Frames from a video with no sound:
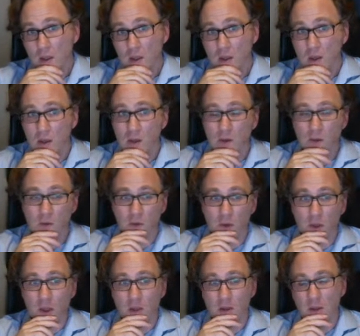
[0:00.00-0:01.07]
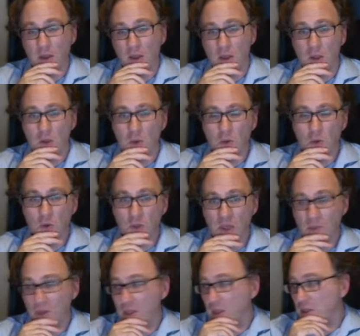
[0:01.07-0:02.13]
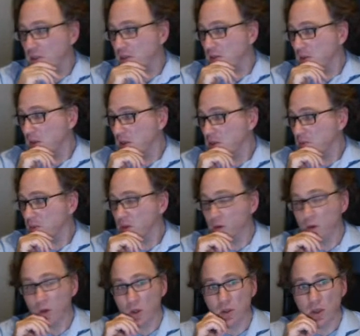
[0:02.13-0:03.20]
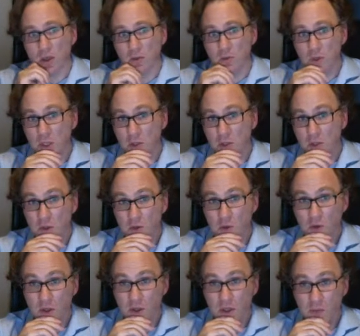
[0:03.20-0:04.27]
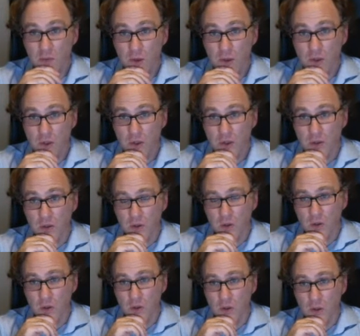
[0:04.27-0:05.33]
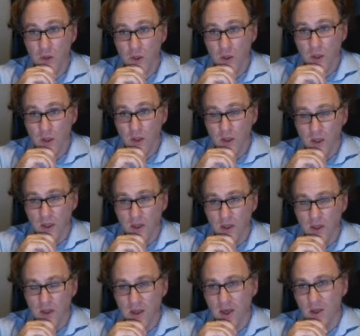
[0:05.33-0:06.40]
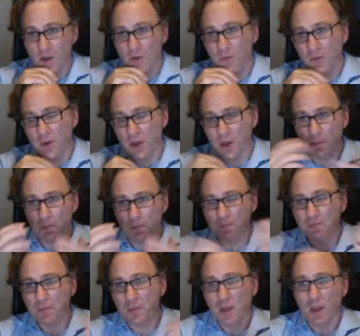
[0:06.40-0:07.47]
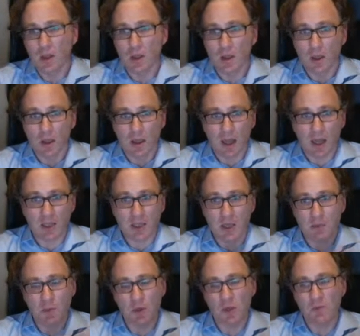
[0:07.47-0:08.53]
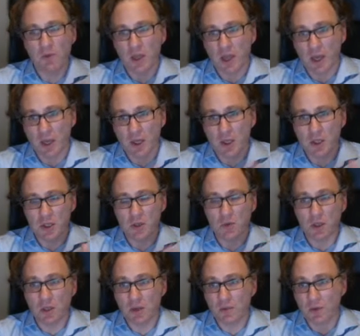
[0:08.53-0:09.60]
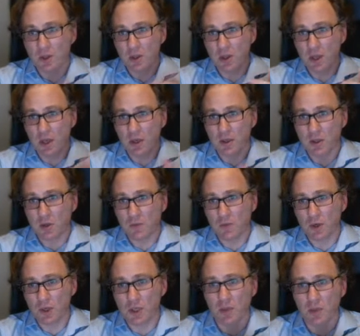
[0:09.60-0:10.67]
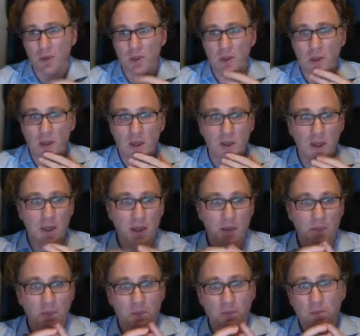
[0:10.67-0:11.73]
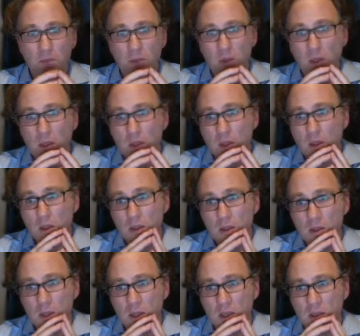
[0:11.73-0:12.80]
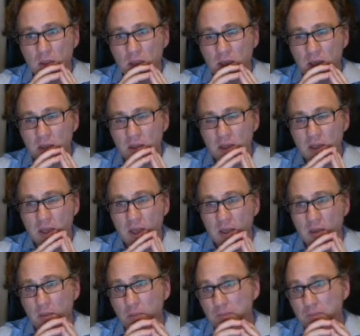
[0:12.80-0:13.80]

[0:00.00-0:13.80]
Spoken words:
and to use something that's been called residual neural networks. So that kind of add some modifications to the different layers. So for example, they can